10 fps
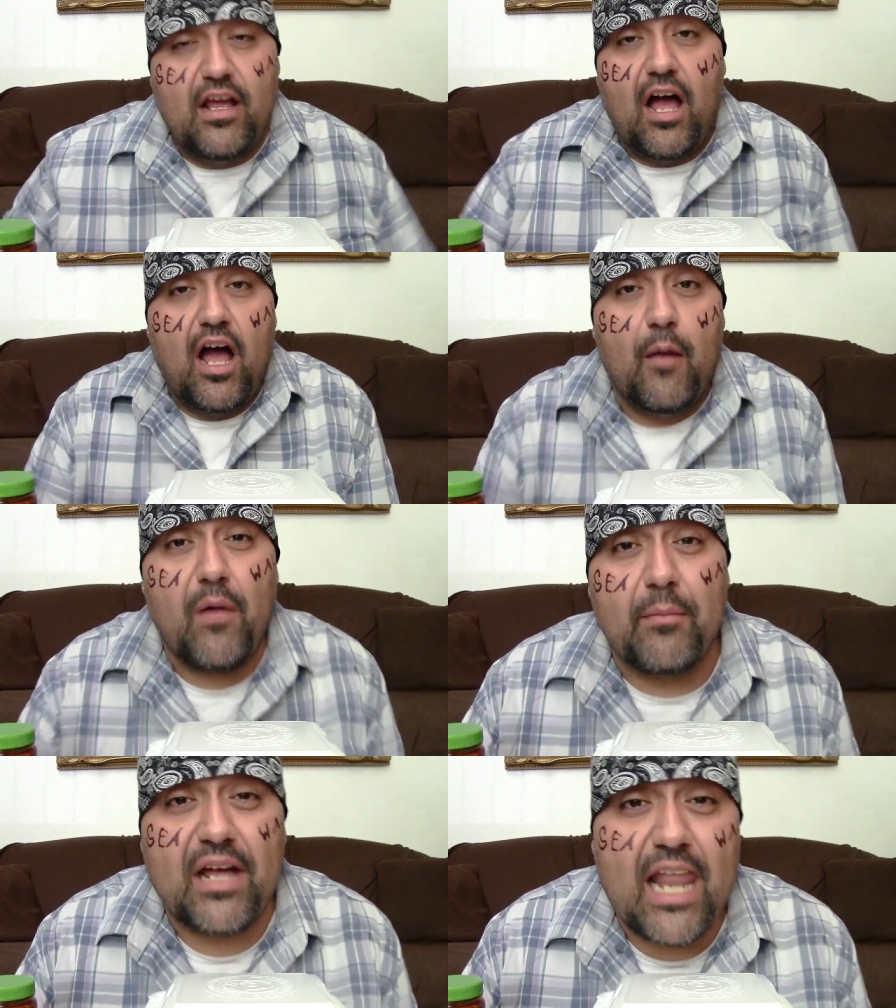Um,
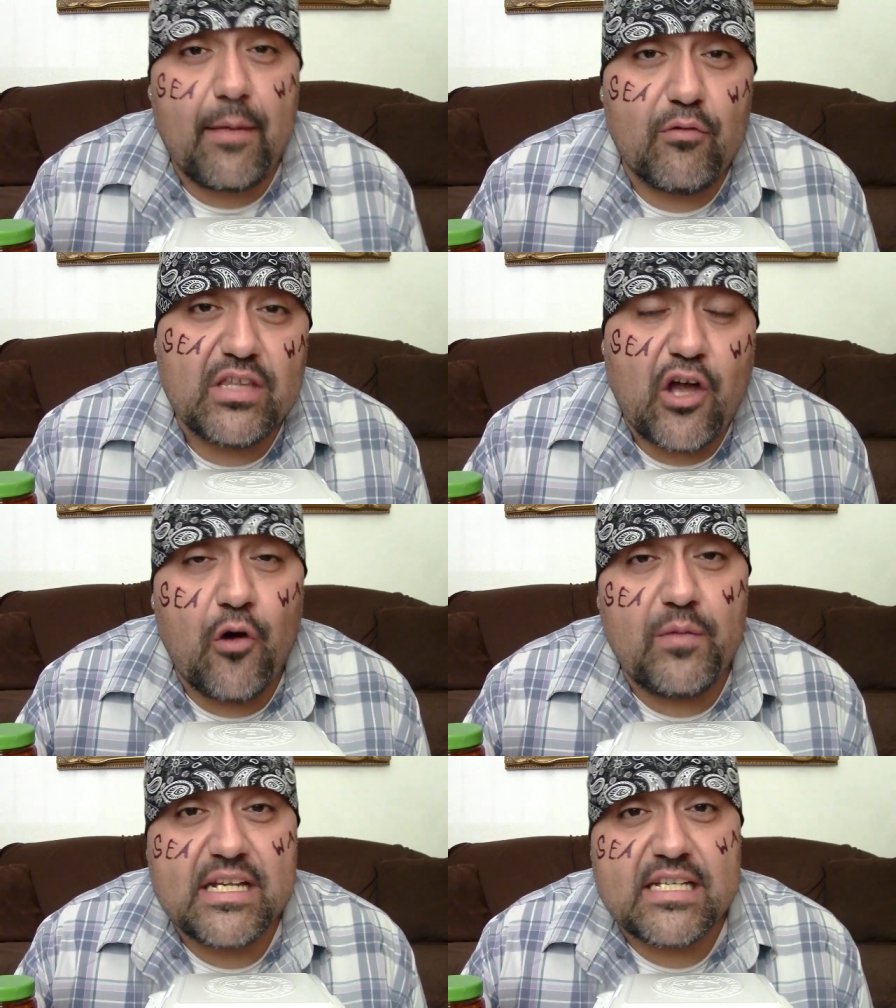I'm collabing with the
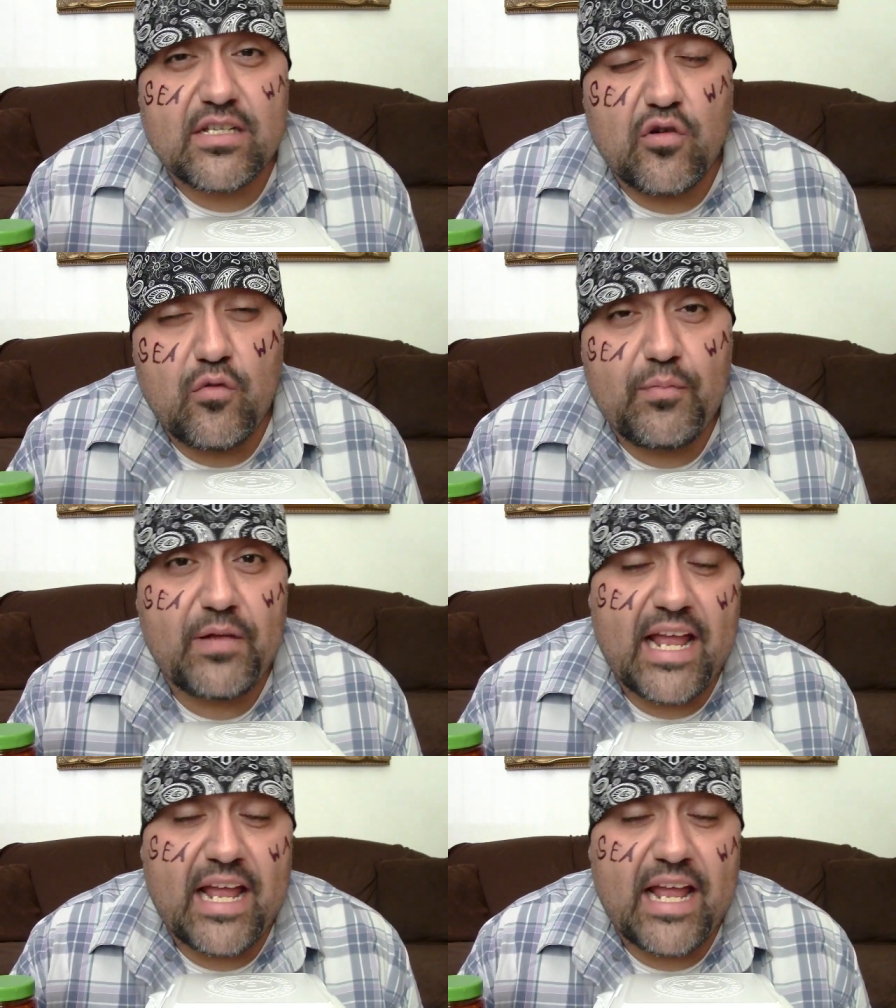homie Snoop,